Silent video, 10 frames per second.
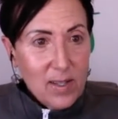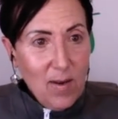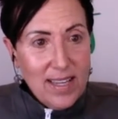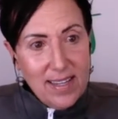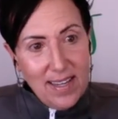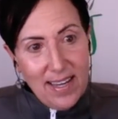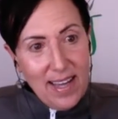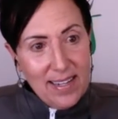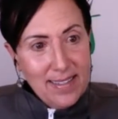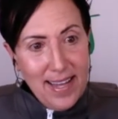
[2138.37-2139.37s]
I
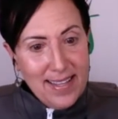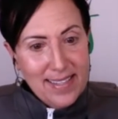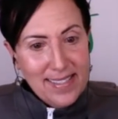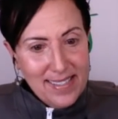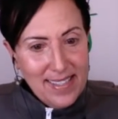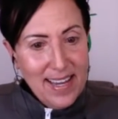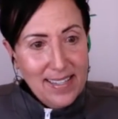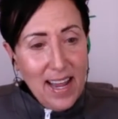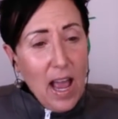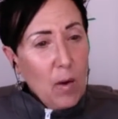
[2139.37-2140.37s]
kind of like this.
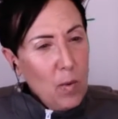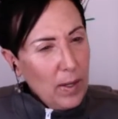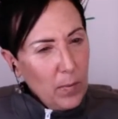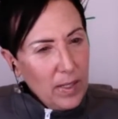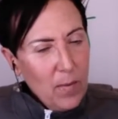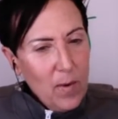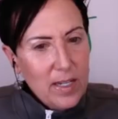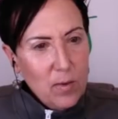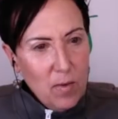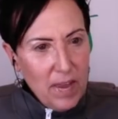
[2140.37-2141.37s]
And what I really want
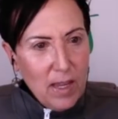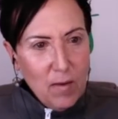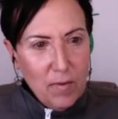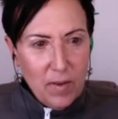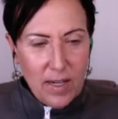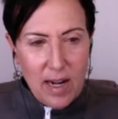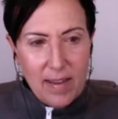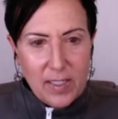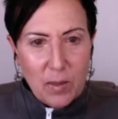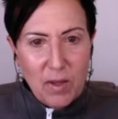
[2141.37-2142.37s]
to do, and thank you for
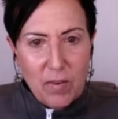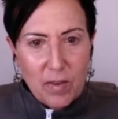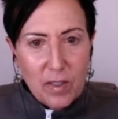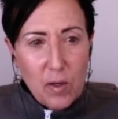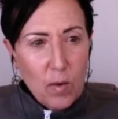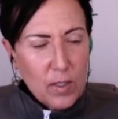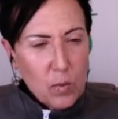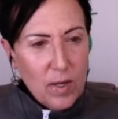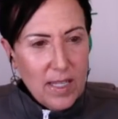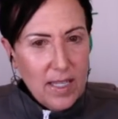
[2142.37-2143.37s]
acknowledging me for the show,
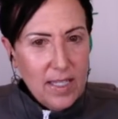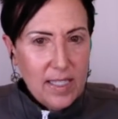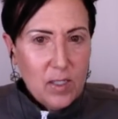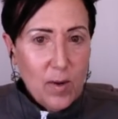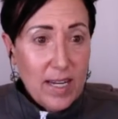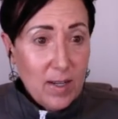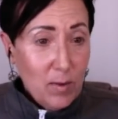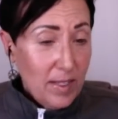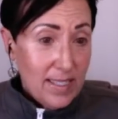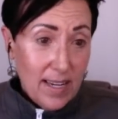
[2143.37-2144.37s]
because one of the things I try to
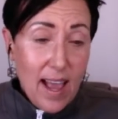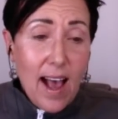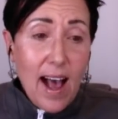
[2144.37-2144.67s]
do, listen,